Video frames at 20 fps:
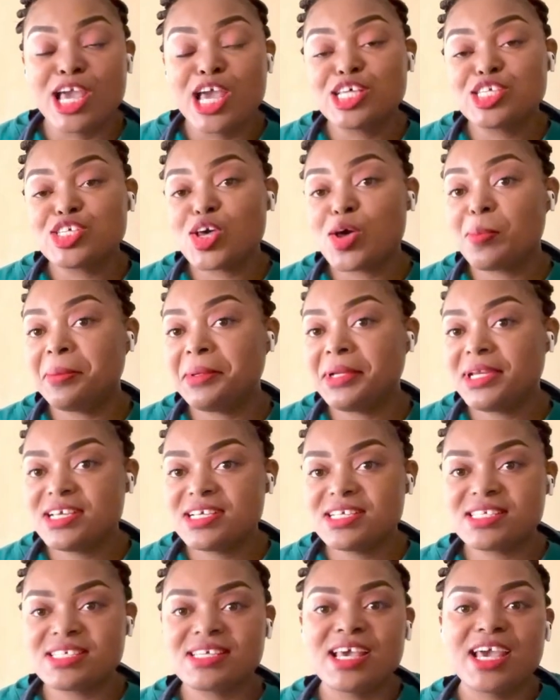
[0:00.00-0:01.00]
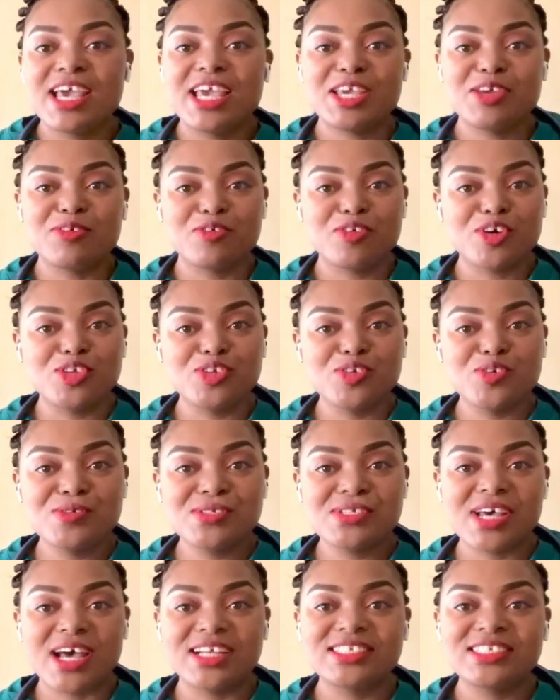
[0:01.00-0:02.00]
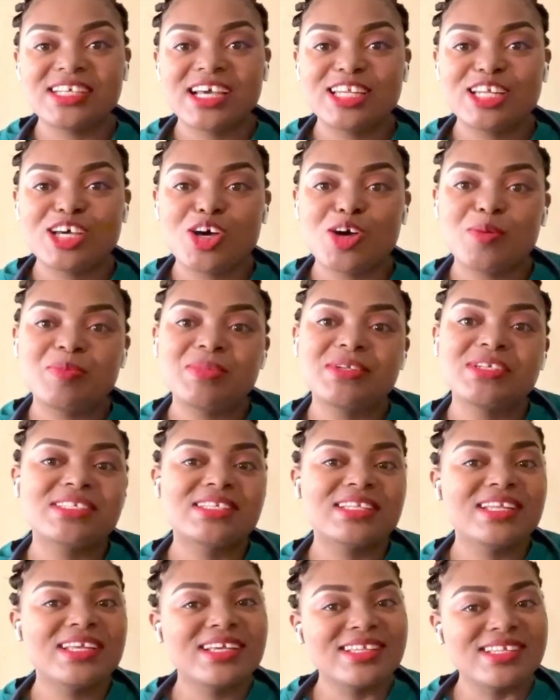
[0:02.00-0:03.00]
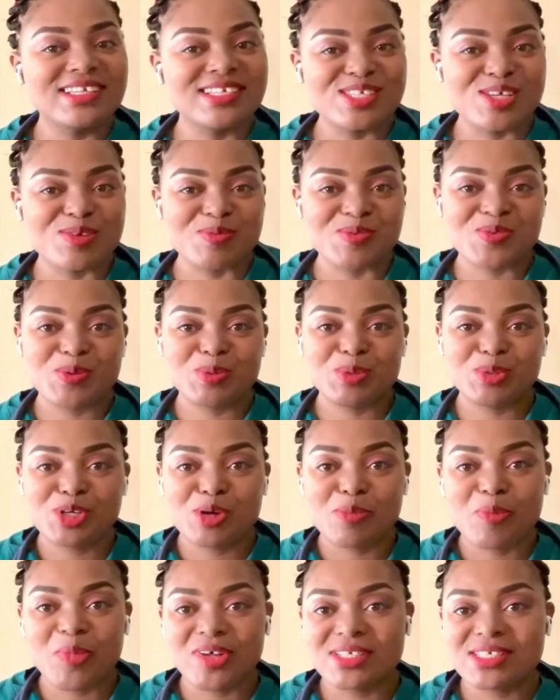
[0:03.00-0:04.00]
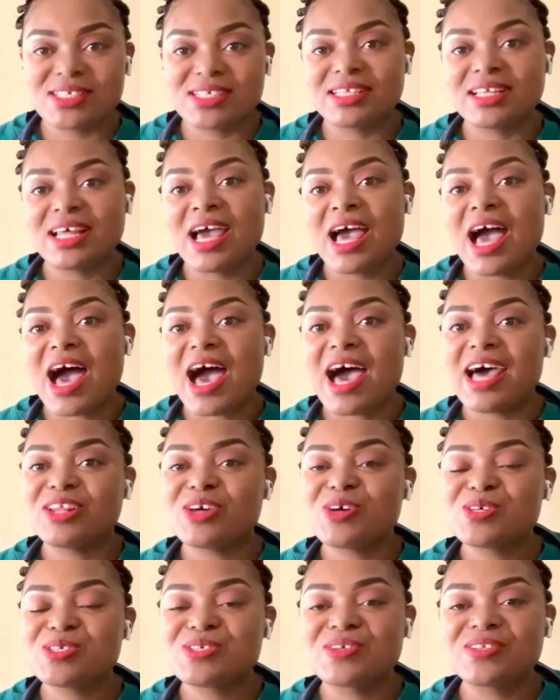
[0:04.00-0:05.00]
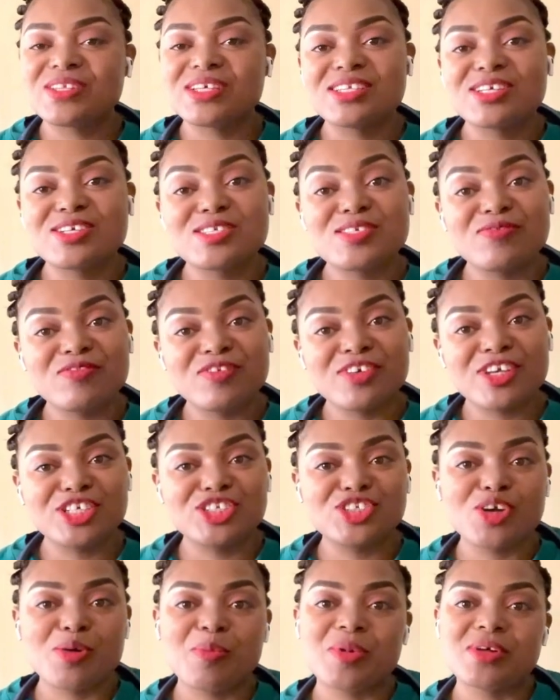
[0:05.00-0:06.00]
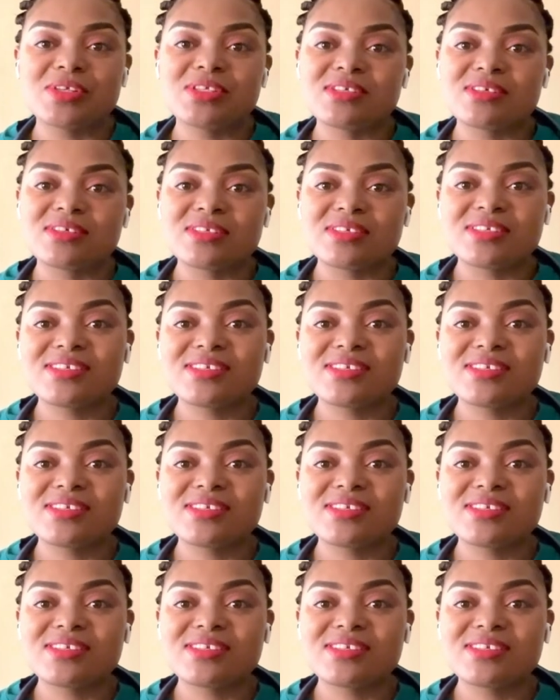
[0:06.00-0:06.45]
So please, if you're new to our channel, please click the subscription button and also the notification button,